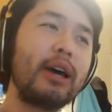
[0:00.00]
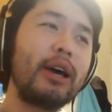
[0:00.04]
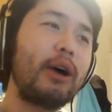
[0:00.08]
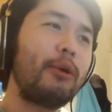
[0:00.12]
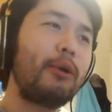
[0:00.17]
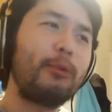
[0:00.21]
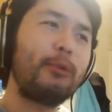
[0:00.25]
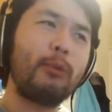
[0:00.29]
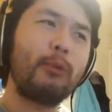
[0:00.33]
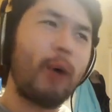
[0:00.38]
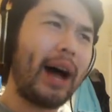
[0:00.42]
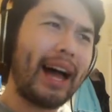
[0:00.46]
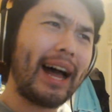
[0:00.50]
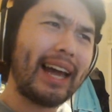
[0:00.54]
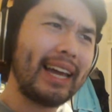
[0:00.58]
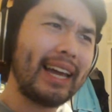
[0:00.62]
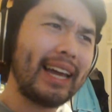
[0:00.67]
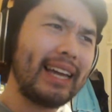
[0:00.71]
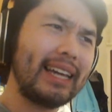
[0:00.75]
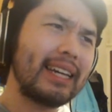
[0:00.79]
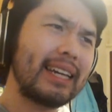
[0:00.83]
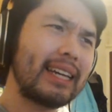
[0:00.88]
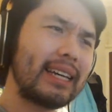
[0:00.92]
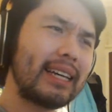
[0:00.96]

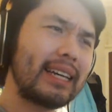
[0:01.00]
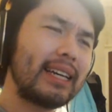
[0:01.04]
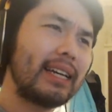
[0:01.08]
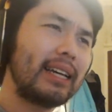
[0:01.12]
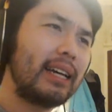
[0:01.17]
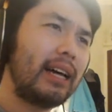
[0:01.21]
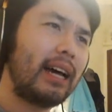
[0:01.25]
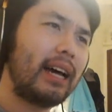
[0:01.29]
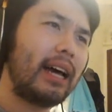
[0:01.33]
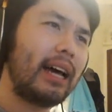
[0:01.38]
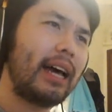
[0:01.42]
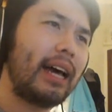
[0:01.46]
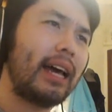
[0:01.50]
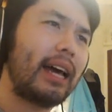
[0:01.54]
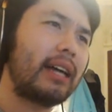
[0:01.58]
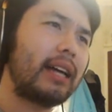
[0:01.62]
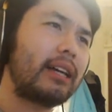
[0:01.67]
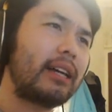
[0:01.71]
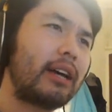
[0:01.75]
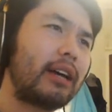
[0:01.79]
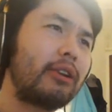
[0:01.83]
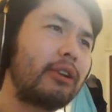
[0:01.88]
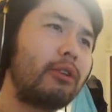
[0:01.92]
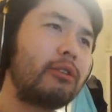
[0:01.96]
Why? And
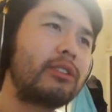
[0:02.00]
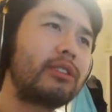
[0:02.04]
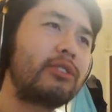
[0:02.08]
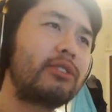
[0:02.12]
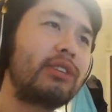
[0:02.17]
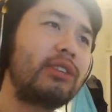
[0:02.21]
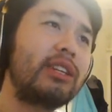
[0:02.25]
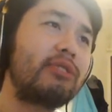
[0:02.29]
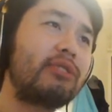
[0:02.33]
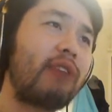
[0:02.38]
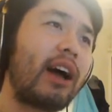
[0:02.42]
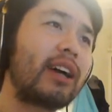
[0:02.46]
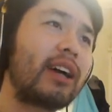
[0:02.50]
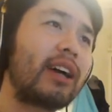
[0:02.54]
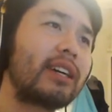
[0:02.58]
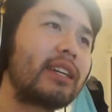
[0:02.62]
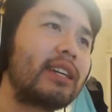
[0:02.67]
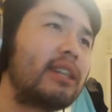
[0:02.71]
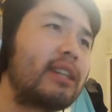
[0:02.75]
an old tree trunk.